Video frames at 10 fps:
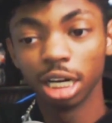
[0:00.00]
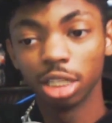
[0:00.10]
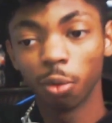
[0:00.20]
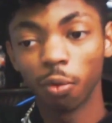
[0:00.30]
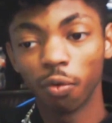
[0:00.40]

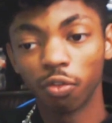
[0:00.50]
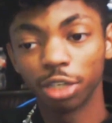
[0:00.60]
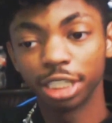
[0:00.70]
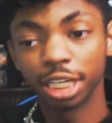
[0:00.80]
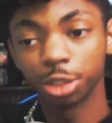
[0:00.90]
the
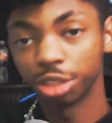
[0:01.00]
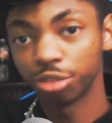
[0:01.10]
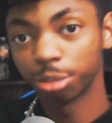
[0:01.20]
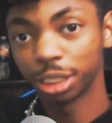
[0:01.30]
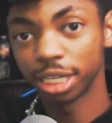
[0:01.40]
free entry
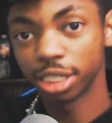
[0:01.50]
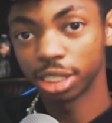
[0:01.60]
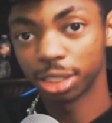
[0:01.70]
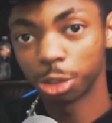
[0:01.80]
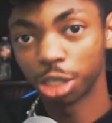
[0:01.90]
from the Classic
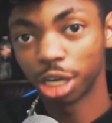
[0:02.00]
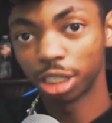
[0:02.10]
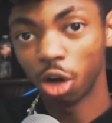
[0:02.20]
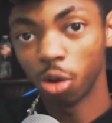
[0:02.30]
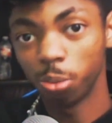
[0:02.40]
Tetris
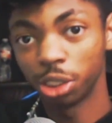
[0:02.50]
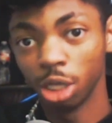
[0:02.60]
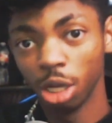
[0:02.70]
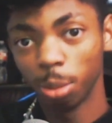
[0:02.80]
Gauntlet Open,